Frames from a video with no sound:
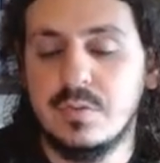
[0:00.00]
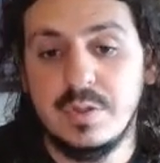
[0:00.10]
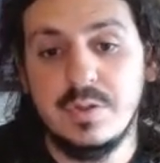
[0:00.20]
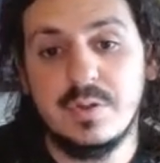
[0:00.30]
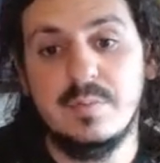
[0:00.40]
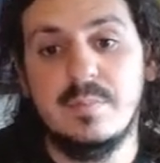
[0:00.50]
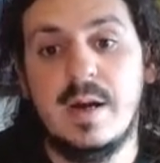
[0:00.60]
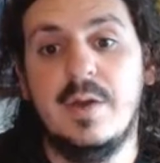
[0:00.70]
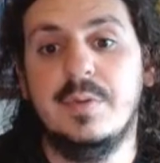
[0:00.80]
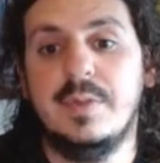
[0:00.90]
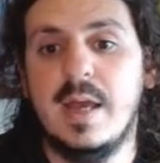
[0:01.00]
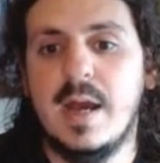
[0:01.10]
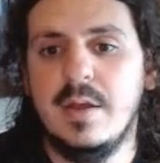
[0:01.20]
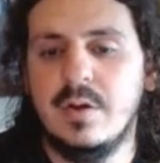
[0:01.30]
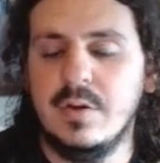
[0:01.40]
and you can mine with
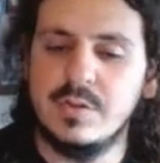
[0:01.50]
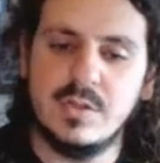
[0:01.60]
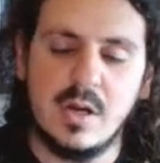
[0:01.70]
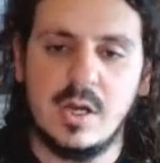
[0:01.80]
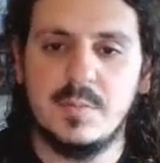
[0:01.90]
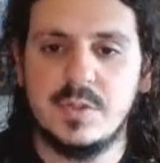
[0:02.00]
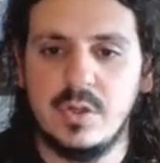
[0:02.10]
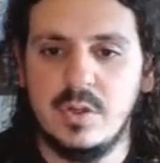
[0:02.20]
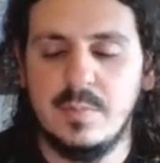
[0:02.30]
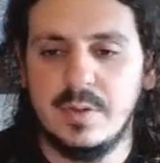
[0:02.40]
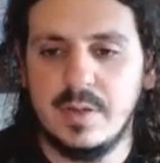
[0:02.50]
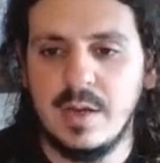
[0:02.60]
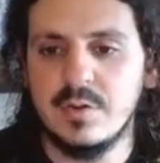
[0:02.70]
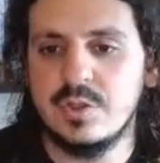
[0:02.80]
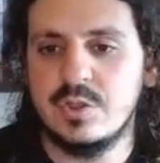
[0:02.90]
that, you know, stock up slowly. But I
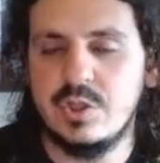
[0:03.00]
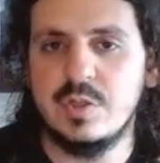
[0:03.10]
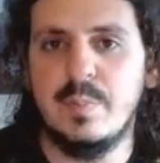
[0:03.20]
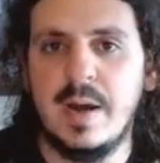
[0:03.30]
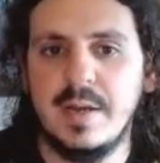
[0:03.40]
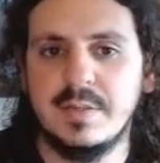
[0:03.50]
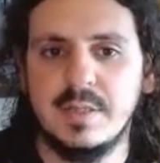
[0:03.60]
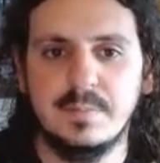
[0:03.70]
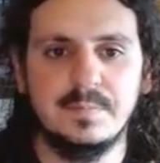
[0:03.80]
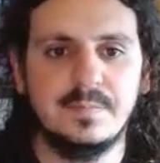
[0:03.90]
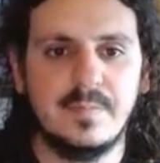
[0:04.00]
also suggest buying some.